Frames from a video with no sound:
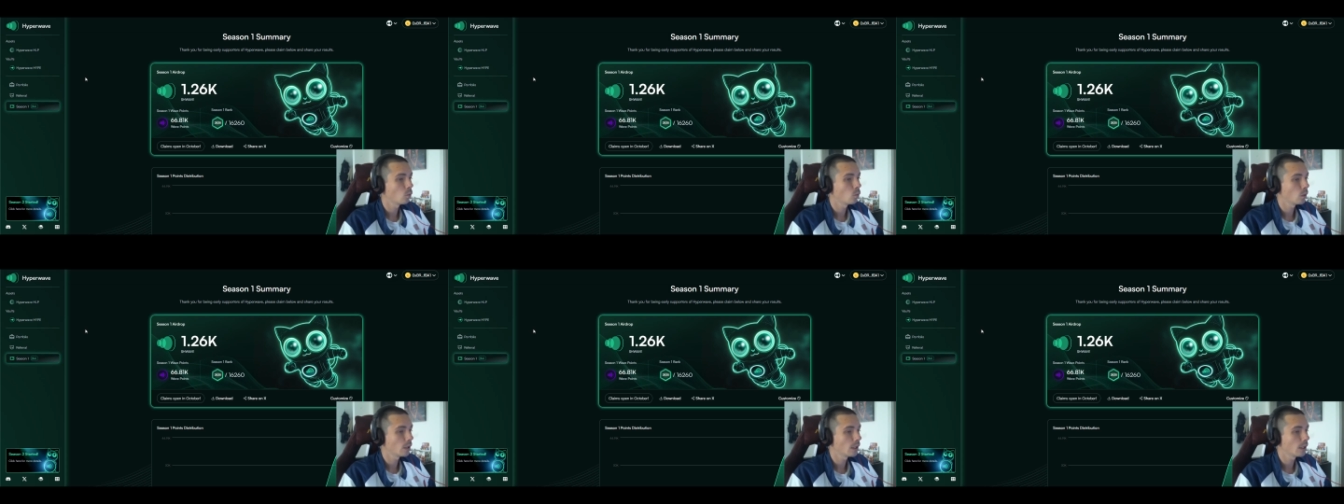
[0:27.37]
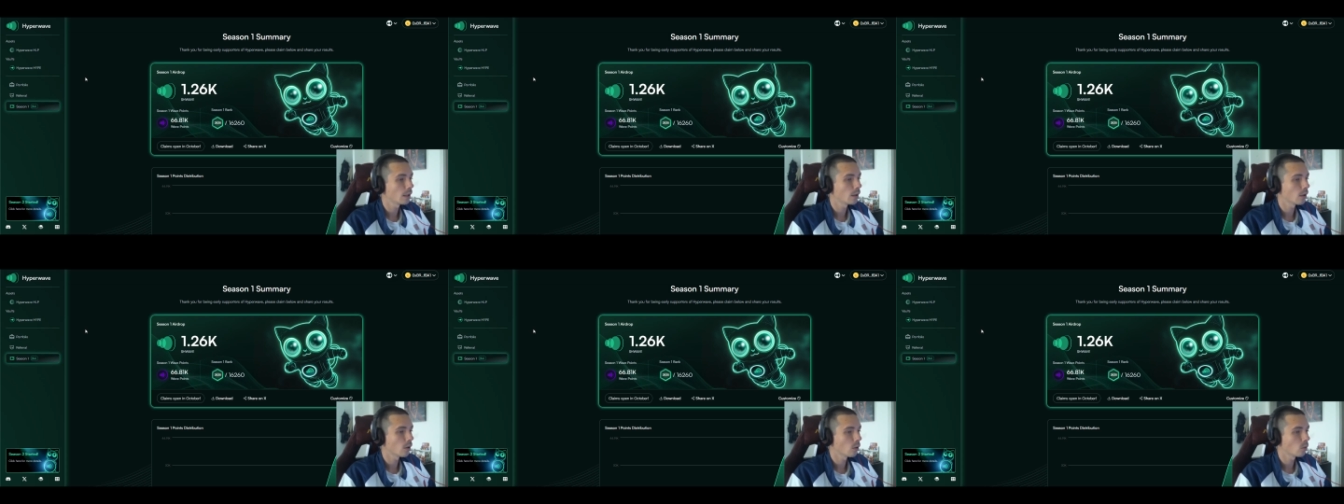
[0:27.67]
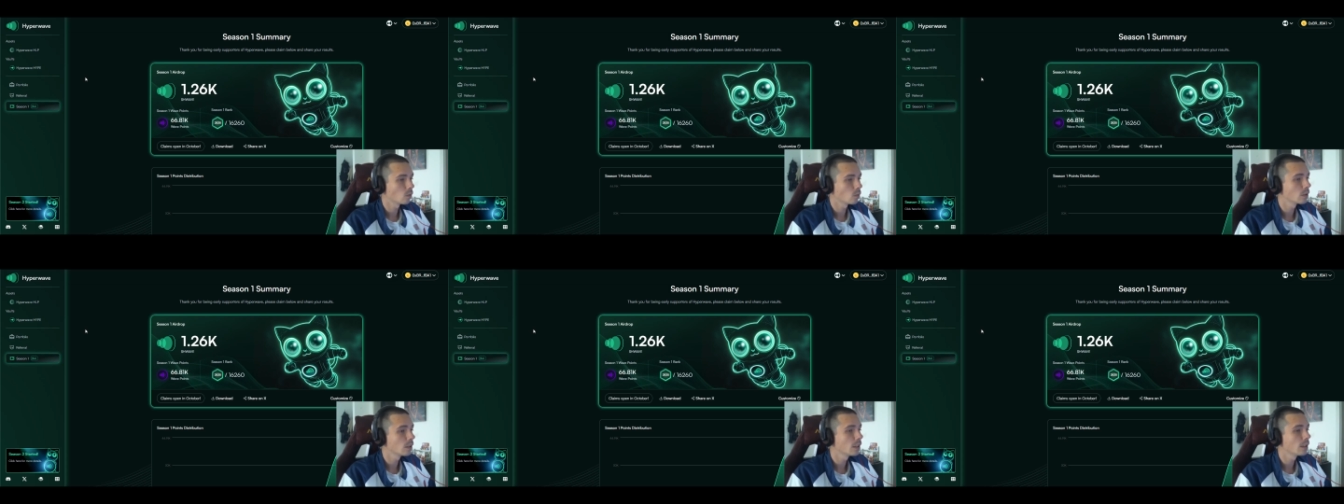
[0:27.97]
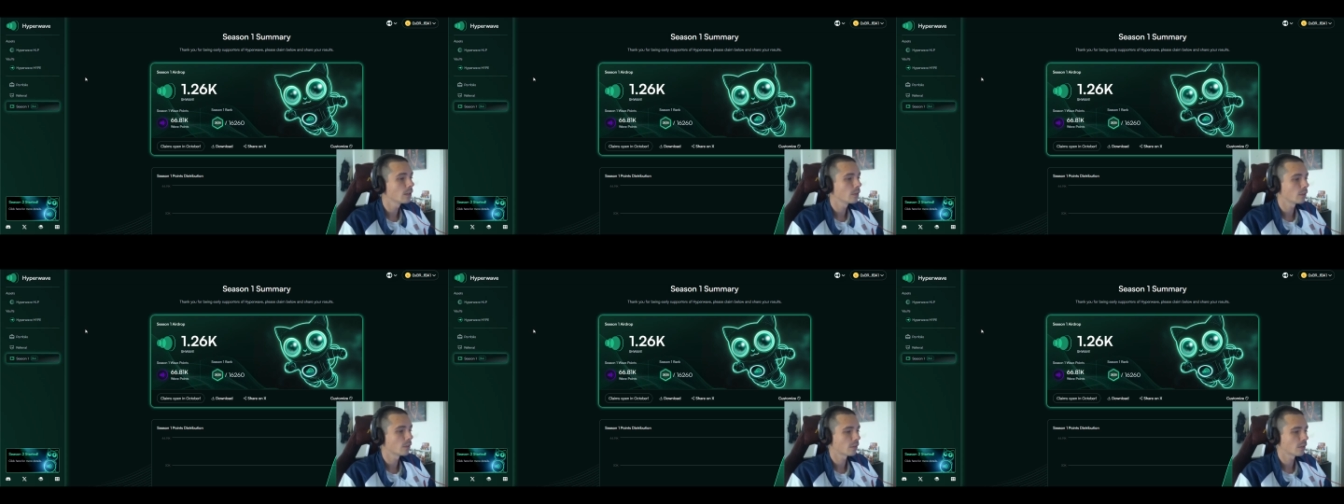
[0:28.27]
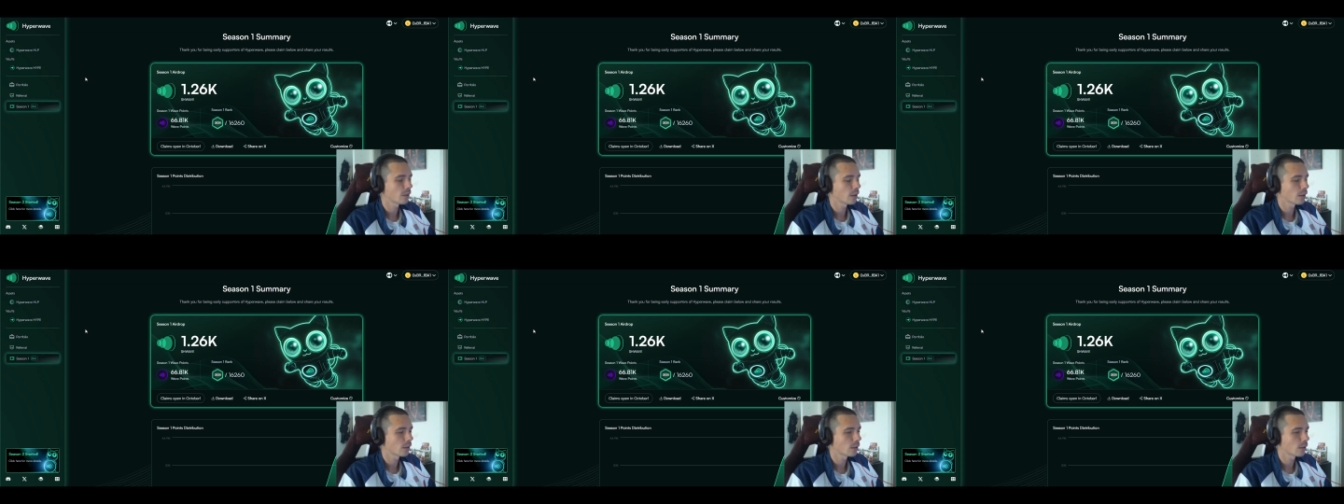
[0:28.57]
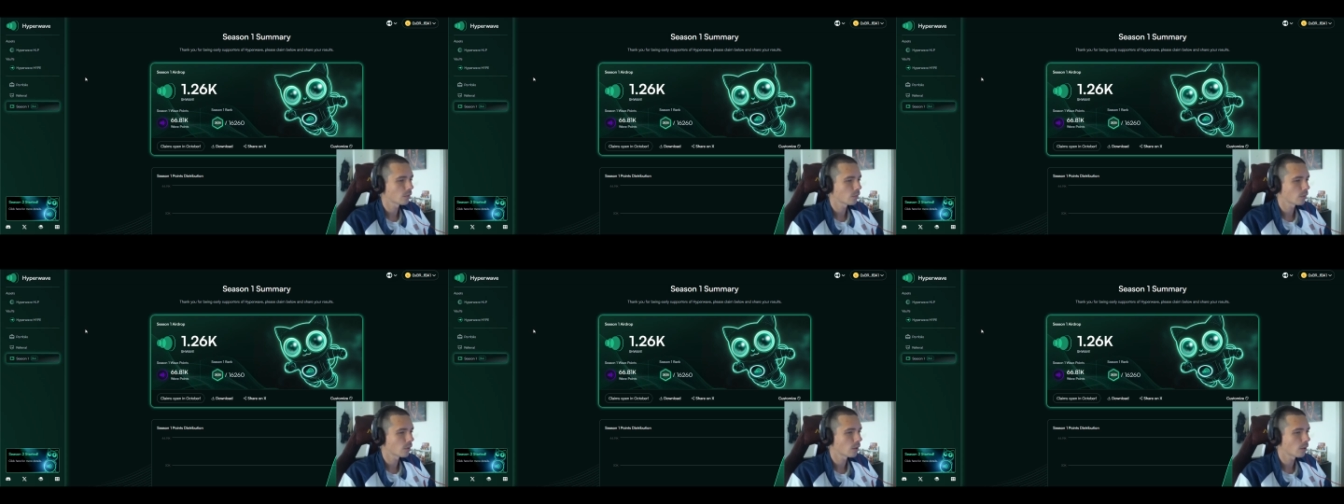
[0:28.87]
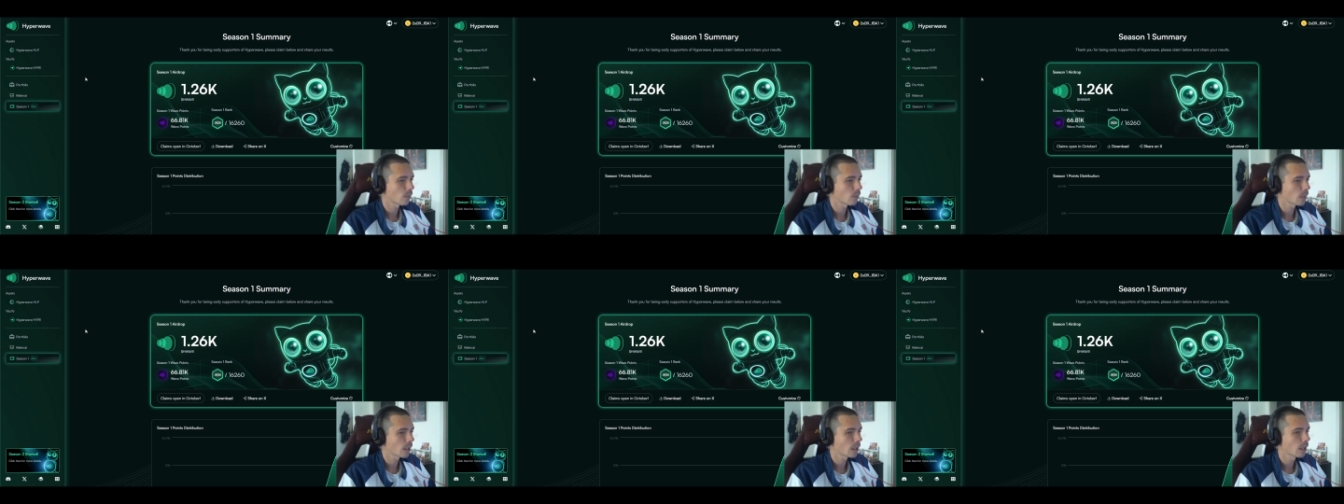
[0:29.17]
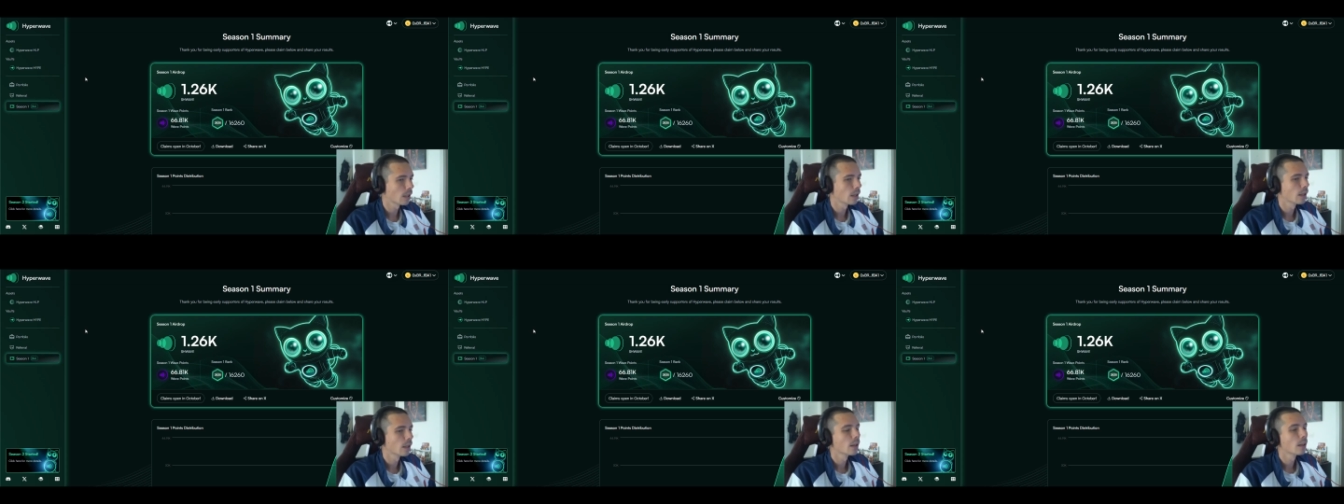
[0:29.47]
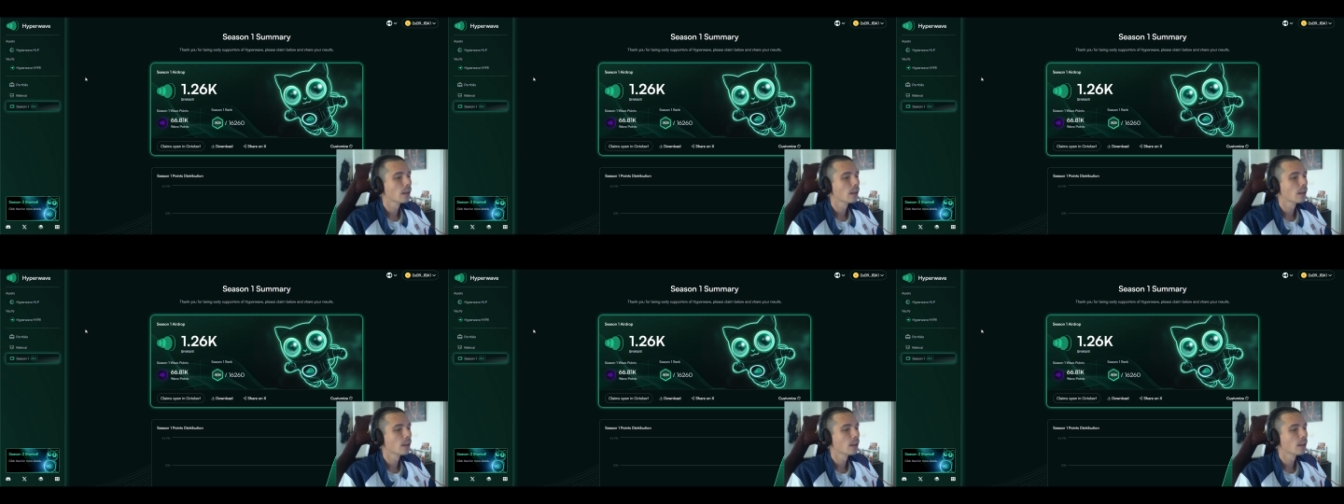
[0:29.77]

we only started farming